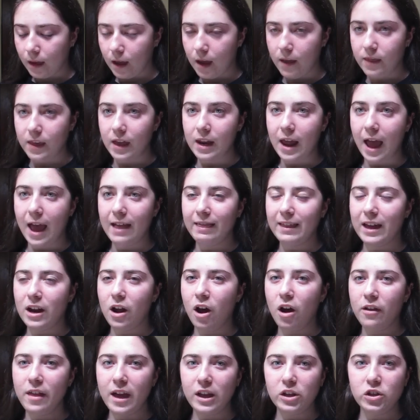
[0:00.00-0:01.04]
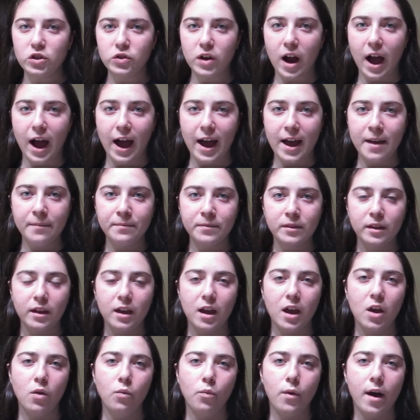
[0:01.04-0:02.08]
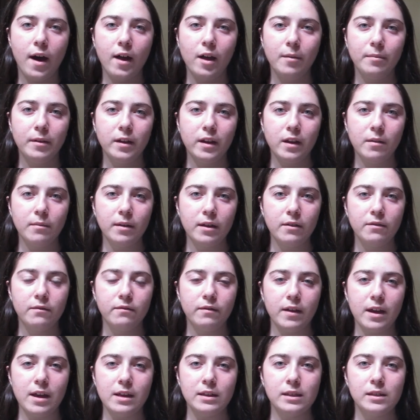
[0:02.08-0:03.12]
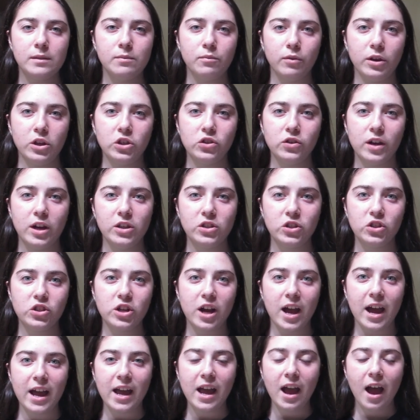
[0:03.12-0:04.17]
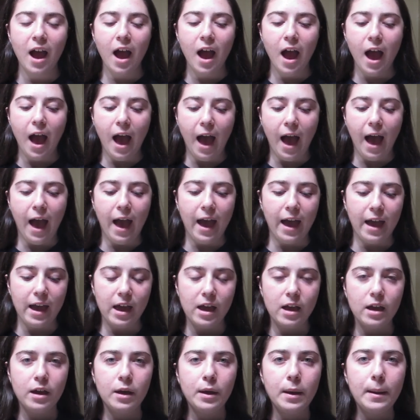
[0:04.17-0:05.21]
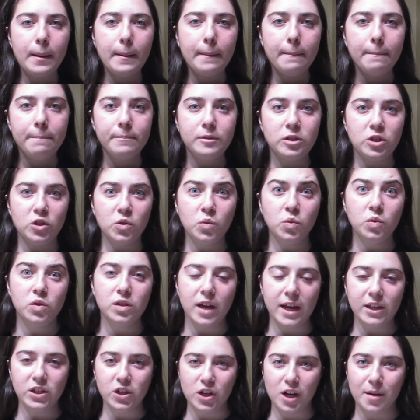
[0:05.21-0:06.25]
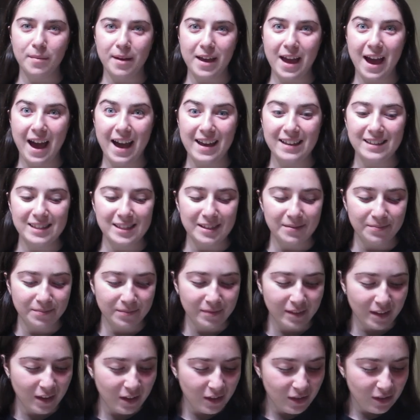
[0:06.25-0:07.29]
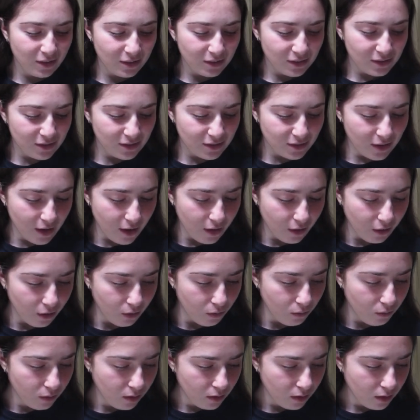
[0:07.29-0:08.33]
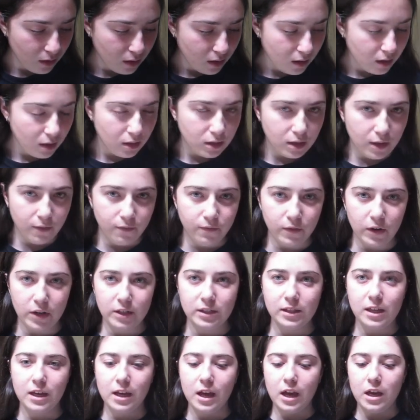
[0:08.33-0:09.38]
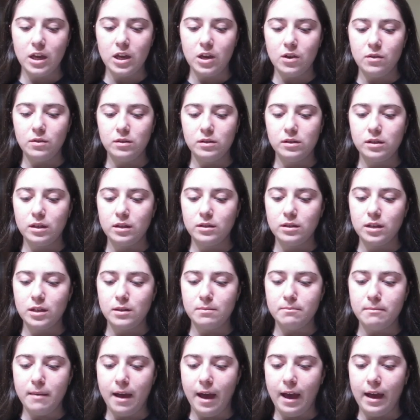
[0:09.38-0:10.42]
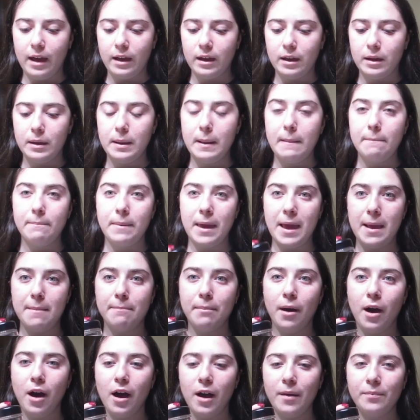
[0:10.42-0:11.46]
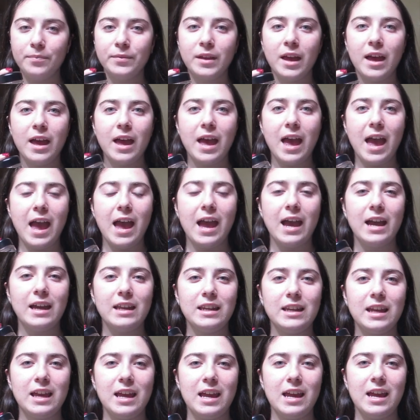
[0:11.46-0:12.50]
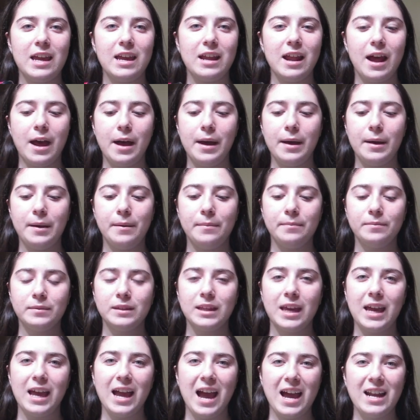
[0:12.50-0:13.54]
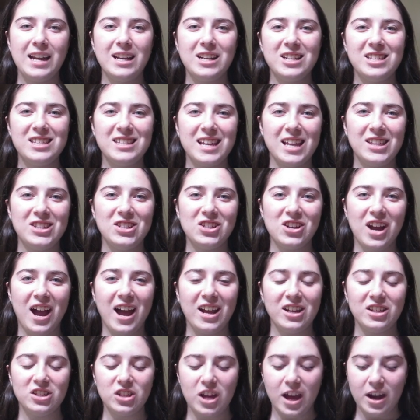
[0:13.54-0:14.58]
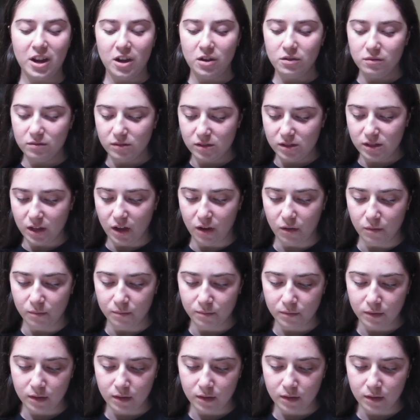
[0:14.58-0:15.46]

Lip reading: And then I let all that dry, and while I'm letting my face moisturizer dry, I start on my eyes. So the first thing I use is this MAC paint pot, and it kind of just sets your eyeshadow, so